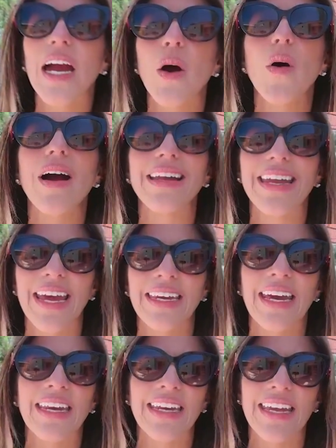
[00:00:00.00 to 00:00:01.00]
out
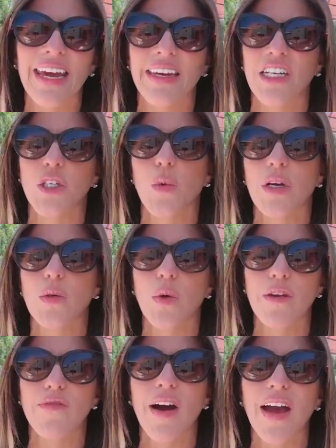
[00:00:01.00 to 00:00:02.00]
again and again in
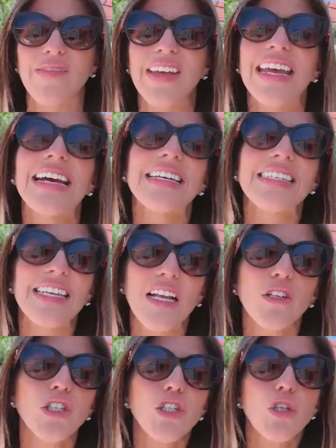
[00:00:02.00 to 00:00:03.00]
2025.
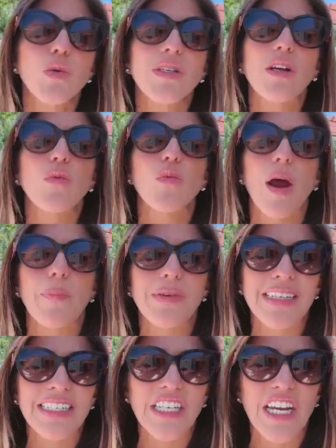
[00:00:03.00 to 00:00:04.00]
Sellers choosing
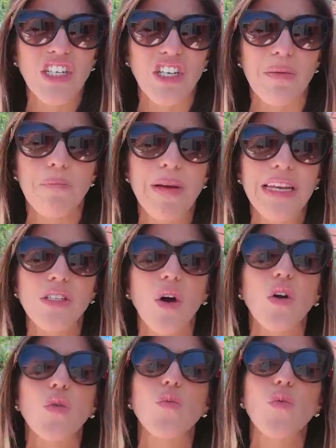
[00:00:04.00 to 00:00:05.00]
representation based
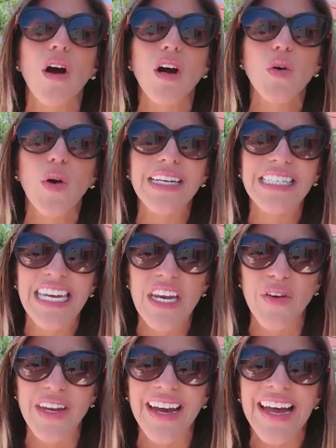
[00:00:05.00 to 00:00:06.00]
on wrong
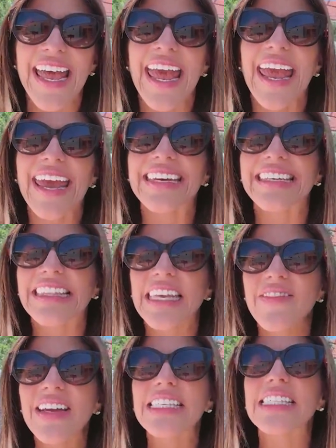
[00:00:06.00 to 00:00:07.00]
criteria and
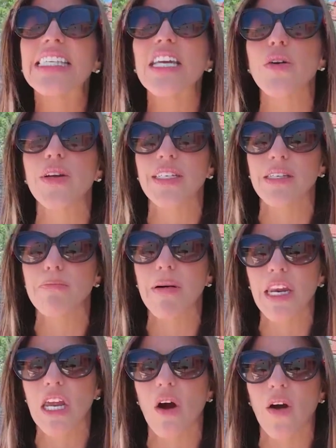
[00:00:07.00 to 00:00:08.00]
leaving serious
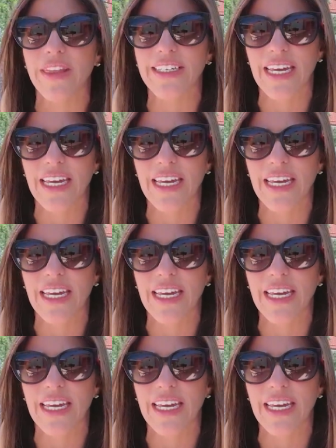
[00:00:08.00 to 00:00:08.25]
money on the